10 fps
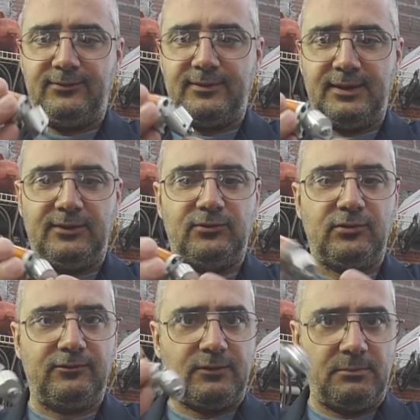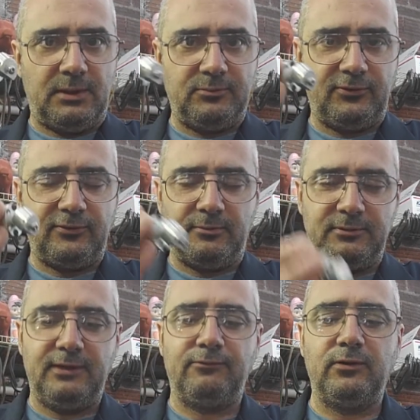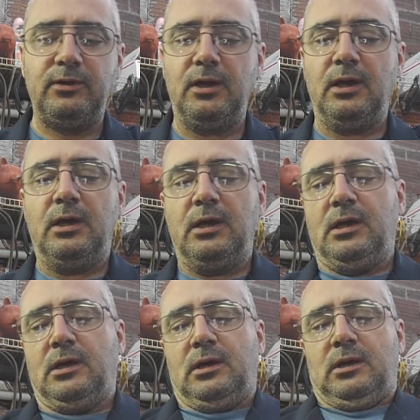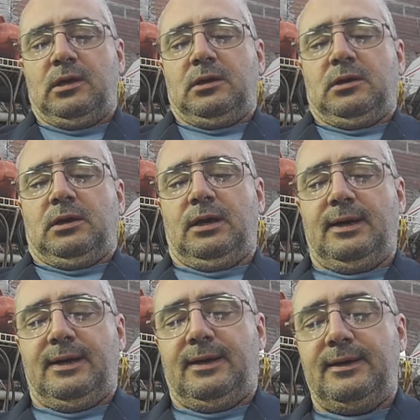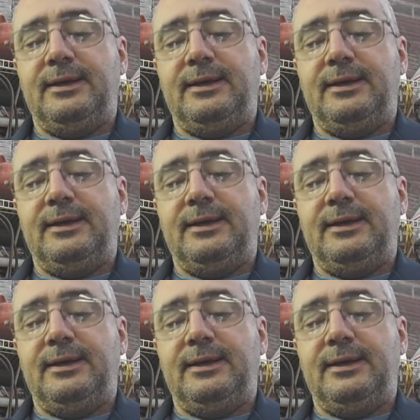things or have come up with something different. I